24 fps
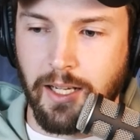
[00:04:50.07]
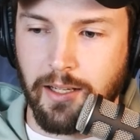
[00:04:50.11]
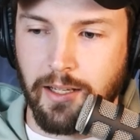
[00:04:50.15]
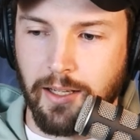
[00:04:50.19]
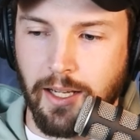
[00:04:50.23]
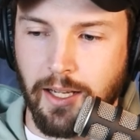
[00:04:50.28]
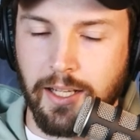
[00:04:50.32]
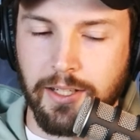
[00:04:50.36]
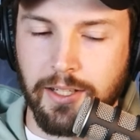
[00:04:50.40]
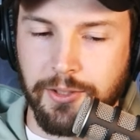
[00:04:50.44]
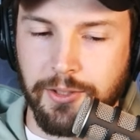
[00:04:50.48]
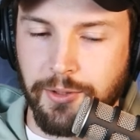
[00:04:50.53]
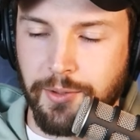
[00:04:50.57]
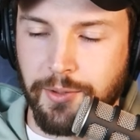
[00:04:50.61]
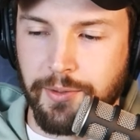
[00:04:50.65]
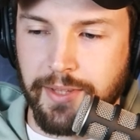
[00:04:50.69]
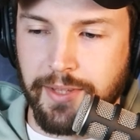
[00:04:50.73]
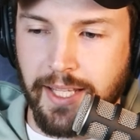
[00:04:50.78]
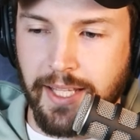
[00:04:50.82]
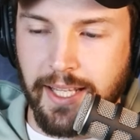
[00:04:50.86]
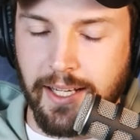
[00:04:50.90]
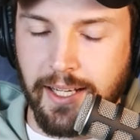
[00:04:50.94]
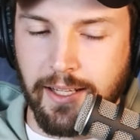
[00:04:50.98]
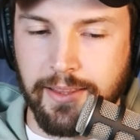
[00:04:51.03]
I agree with
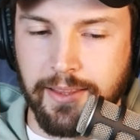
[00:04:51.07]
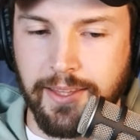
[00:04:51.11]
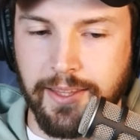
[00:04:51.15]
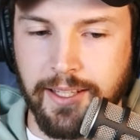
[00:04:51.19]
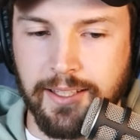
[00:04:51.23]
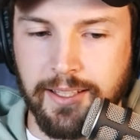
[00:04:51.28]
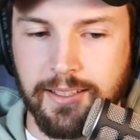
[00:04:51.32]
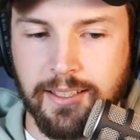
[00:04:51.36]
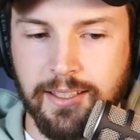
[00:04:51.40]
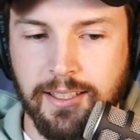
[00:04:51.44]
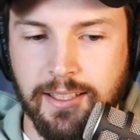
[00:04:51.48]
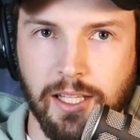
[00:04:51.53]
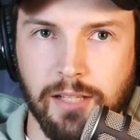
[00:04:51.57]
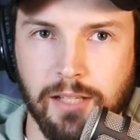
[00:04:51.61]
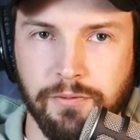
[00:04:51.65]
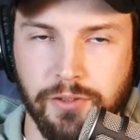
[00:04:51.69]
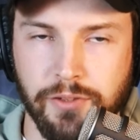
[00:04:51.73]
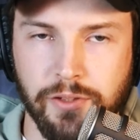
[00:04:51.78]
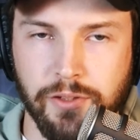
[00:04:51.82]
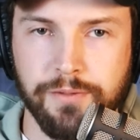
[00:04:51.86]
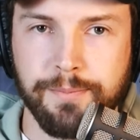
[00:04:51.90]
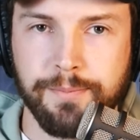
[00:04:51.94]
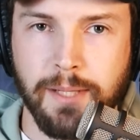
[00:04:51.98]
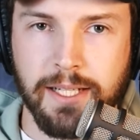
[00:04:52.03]
that. I think if
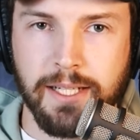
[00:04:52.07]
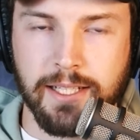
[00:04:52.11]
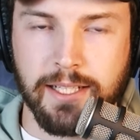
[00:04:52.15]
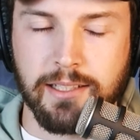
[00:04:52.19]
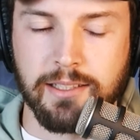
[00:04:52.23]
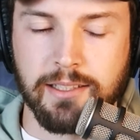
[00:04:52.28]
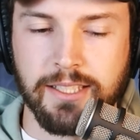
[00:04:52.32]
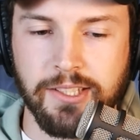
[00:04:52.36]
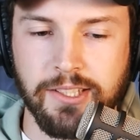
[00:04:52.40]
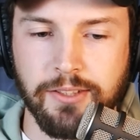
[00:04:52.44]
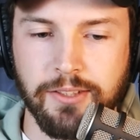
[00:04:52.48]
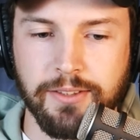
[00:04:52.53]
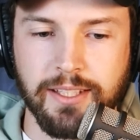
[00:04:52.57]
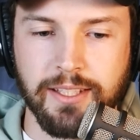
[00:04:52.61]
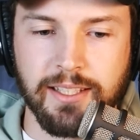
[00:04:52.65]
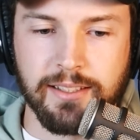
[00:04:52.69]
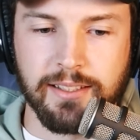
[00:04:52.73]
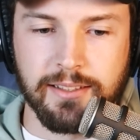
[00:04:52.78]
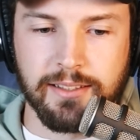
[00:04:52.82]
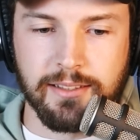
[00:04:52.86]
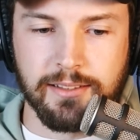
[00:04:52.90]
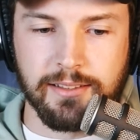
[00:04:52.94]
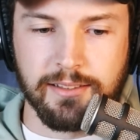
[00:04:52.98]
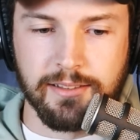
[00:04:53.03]
you've made it clear that
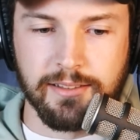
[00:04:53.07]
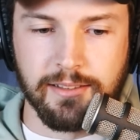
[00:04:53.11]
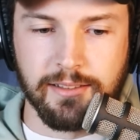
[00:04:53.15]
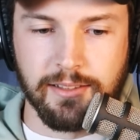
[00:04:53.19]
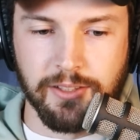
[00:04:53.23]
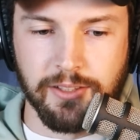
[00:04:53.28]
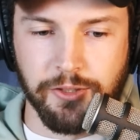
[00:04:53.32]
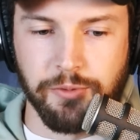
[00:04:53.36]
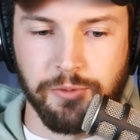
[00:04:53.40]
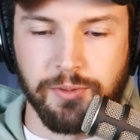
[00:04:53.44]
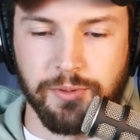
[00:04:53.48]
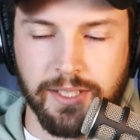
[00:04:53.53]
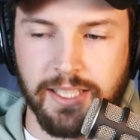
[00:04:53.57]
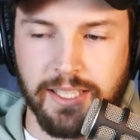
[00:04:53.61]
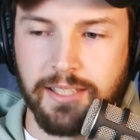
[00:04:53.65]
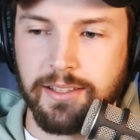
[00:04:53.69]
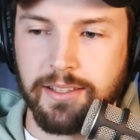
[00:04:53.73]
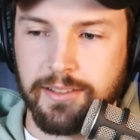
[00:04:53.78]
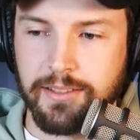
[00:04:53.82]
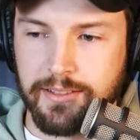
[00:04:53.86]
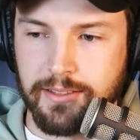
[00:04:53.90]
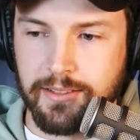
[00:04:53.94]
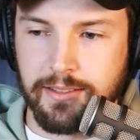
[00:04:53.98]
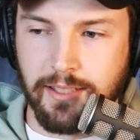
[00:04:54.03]
you
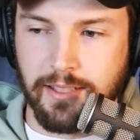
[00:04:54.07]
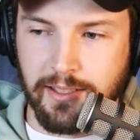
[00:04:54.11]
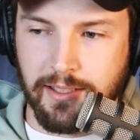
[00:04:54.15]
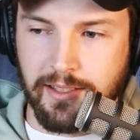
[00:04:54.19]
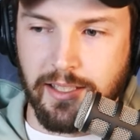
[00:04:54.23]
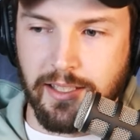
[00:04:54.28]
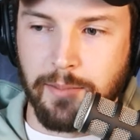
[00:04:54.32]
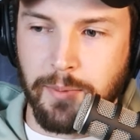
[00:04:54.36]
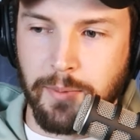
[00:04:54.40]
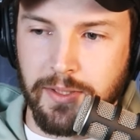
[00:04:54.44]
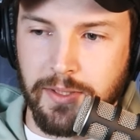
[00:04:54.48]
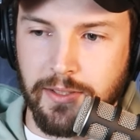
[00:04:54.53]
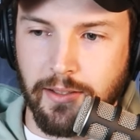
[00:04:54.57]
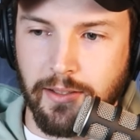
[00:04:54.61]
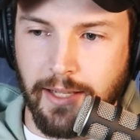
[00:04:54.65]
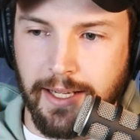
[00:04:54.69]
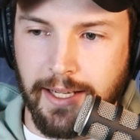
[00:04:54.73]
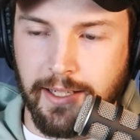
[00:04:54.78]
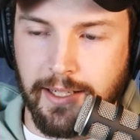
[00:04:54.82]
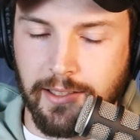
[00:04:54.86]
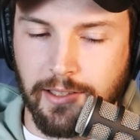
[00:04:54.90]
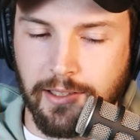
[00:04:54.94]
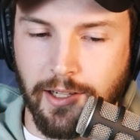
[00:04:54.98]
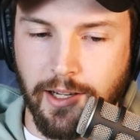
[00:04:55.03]
need to sleep until
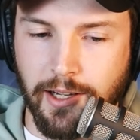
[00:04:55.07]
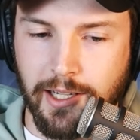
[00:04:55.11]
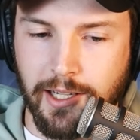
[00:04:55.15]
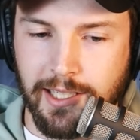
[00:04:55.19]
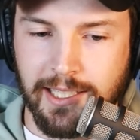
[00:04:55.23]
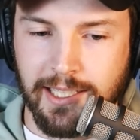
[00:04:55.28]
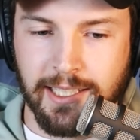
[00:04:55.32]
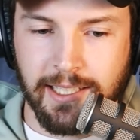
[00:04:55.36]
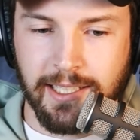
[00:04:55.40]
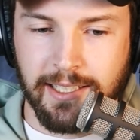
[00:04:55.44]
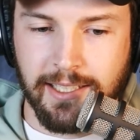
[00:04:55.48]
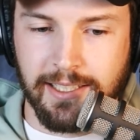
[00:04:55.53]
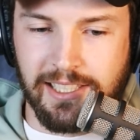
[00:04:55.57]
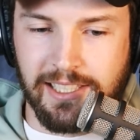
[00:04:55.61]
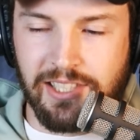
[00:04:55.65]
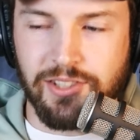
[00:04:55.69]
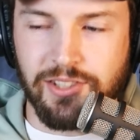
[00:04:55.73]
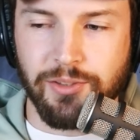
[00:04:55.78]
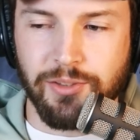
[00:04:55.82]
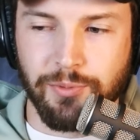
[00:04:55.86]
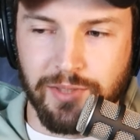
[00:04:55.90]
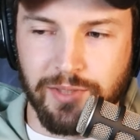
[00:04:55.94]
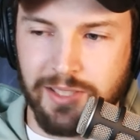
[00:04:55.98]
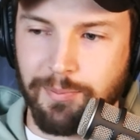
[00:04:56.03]
eight o'clock, he
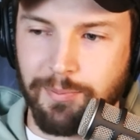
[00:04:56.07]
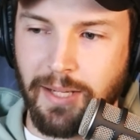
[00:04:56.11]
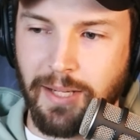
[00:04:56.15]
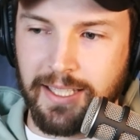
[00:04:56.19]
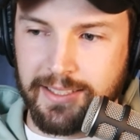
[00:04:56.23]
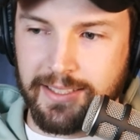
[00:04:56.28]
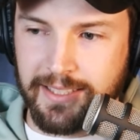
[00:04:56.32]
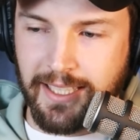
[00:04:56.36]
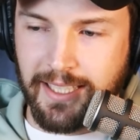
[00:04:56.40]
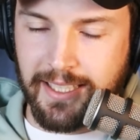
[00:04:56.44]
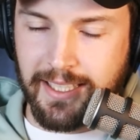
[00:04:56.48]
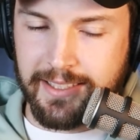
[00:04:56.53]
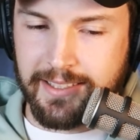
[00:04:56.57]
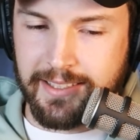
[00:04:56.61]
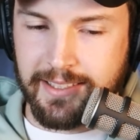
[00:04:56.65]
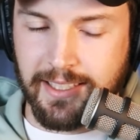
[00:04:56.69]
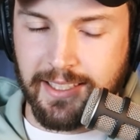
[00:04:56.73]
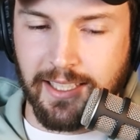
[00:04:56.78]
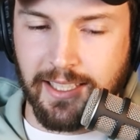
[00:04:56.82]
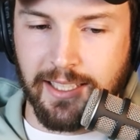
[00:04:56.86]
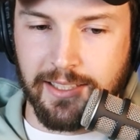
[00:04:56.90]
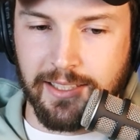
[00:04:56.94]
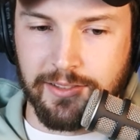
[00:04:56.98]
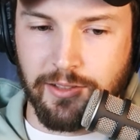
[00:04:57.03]
should mm-hmm. respect that.
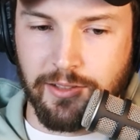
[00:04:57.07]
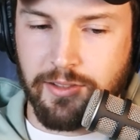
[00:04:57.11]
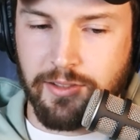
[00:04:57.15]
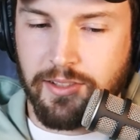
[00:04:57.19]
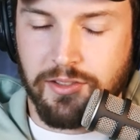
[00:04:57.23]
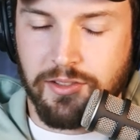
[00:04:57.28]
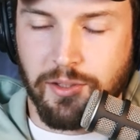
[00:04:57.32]
Uh, just Absolutely.